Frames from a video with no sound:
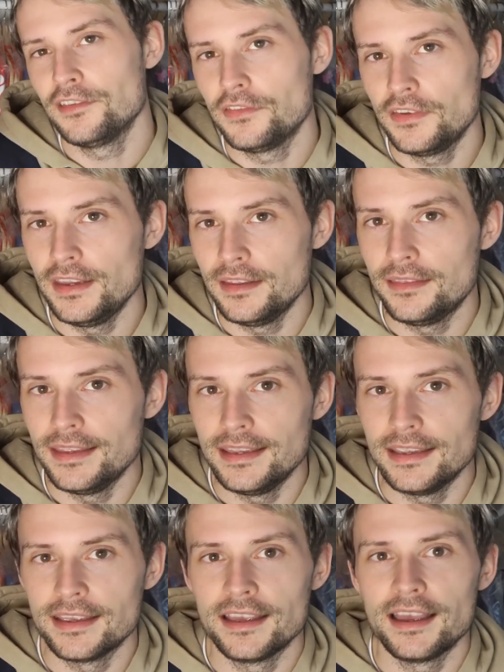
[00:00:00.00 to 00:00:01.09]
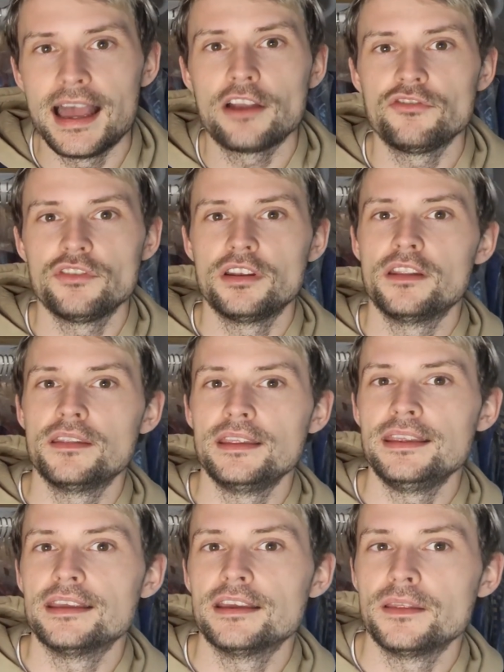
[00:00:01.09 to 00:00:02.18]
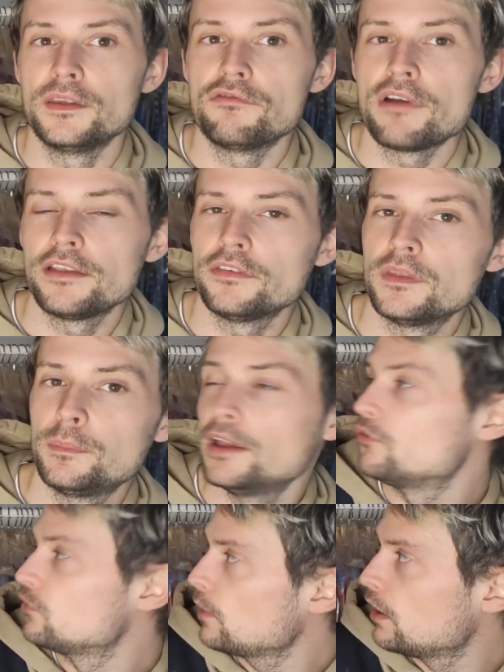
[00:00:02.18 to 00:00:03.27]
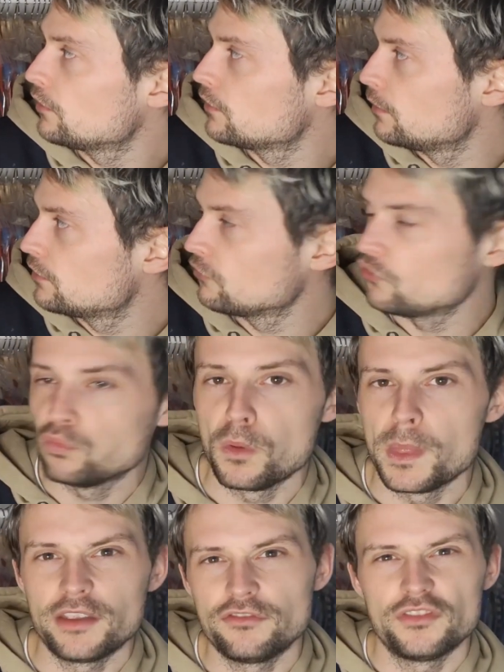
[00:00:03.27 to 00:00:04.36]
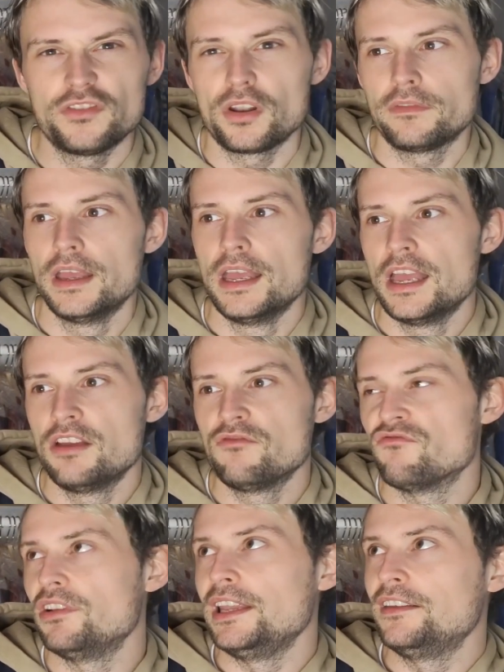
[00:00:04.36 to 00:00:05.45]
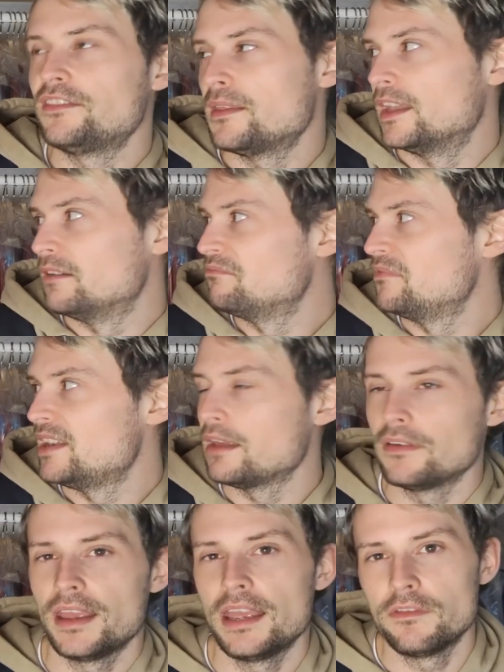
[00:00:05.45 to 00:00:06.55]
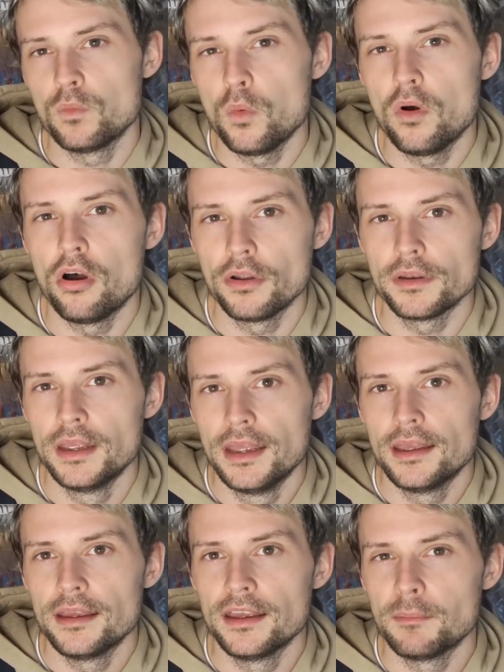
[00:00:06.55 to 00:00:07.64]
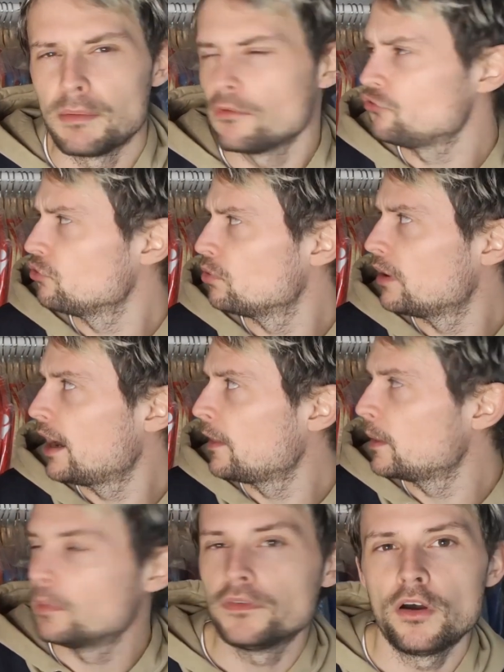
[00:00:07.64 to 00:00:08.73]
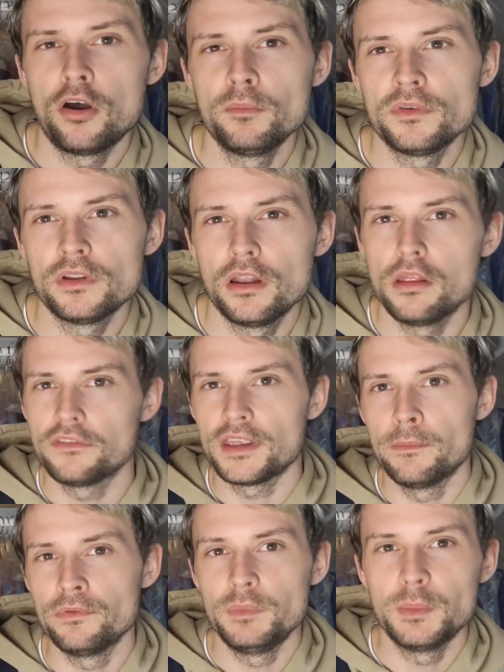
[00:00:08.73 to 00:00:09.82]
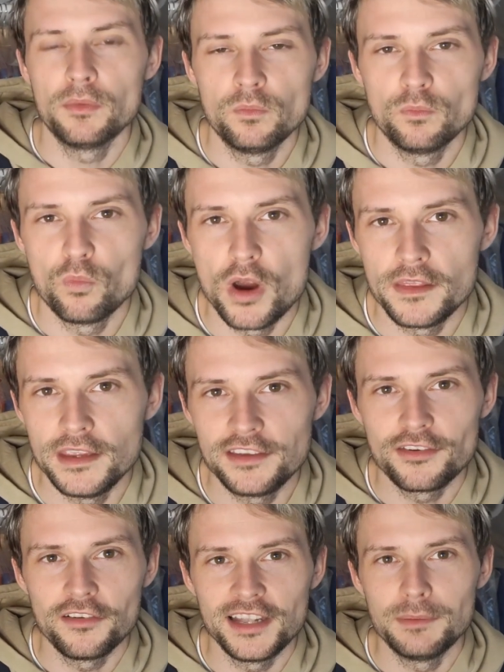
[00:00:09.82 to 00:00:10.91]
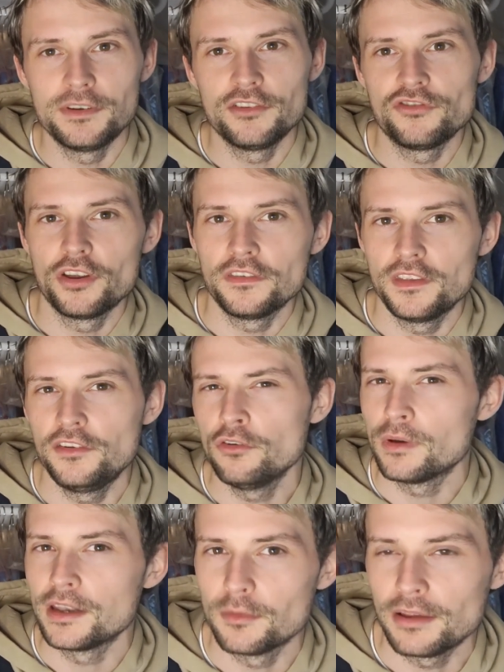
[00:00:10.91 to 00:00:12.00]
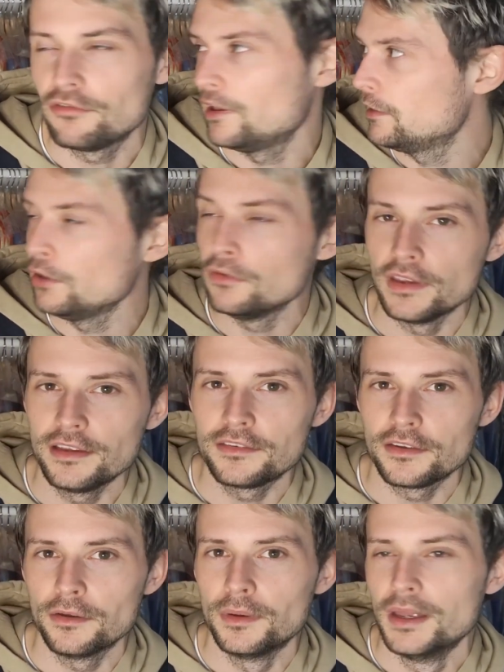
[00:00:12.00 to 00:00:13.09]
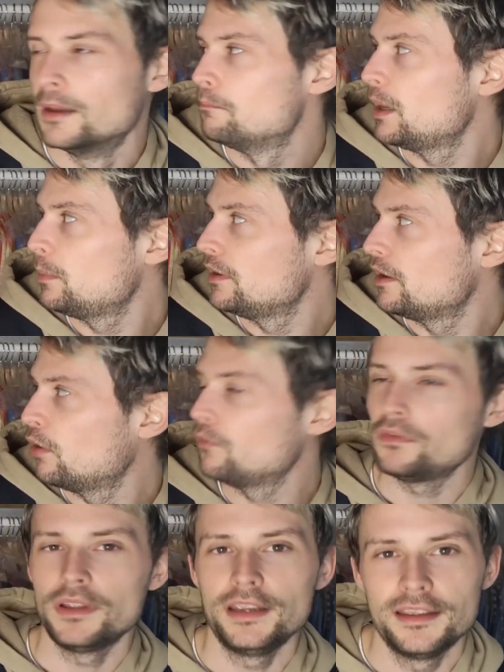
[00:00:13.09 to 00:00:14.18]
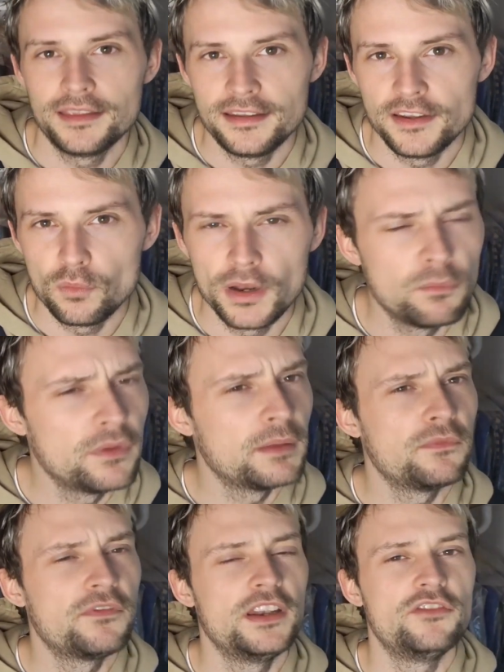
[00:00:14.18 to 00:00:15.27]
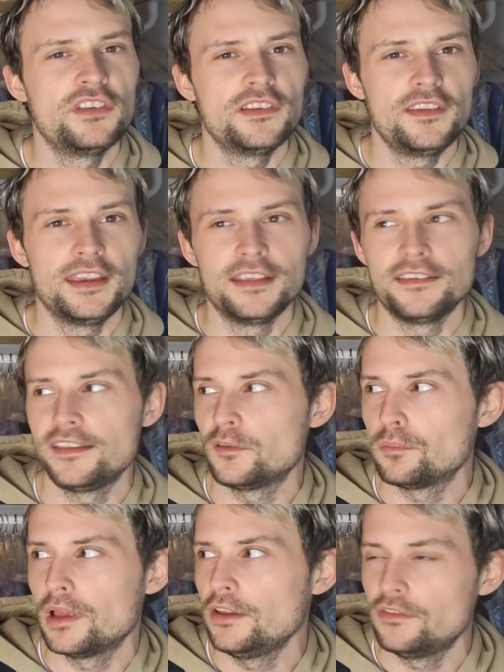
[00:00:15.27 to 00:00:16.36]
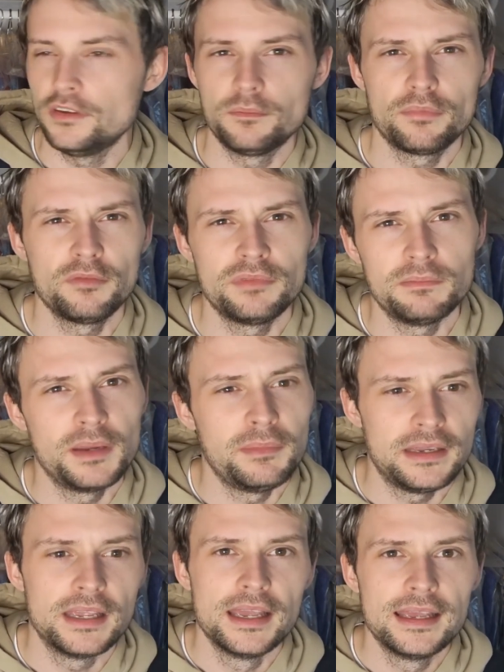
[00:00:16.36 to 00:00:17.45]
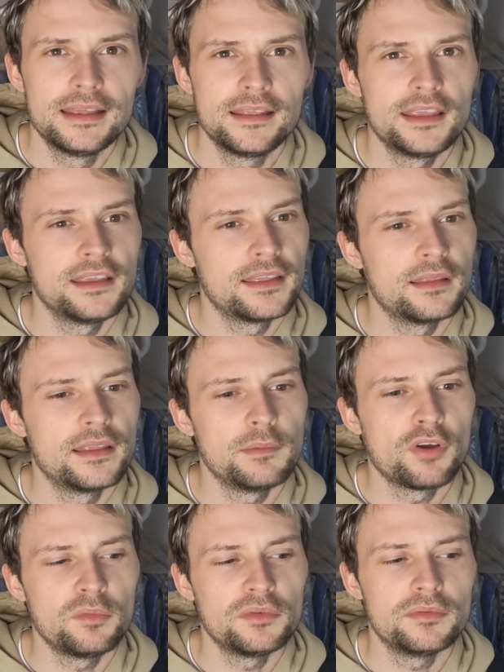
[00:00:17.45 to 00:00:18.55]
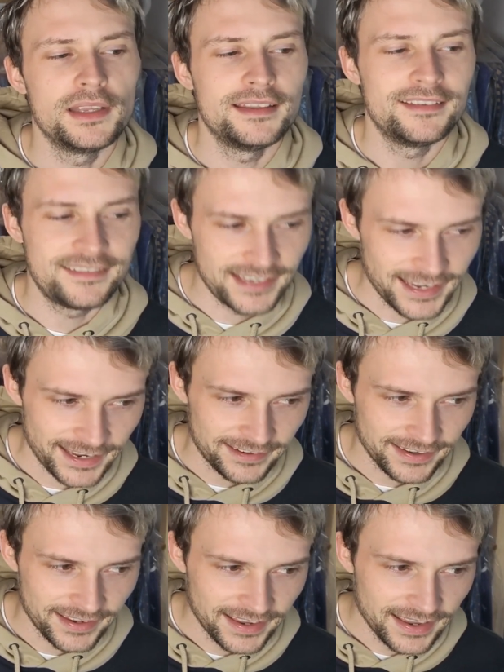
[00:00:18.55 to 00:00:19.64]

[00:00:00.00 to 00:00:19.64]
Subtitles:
to see the action and the grass of the pitch as well. So it's not just one that's just sort of released and then never ever worn. I'm not sure how they performed. A lot of times when people wear these sort of limited shirts, they do end up actually losing. So maybe, hopefully, they did win. With them finished sitting in sixth place, you'd probably maybe think that they probably did.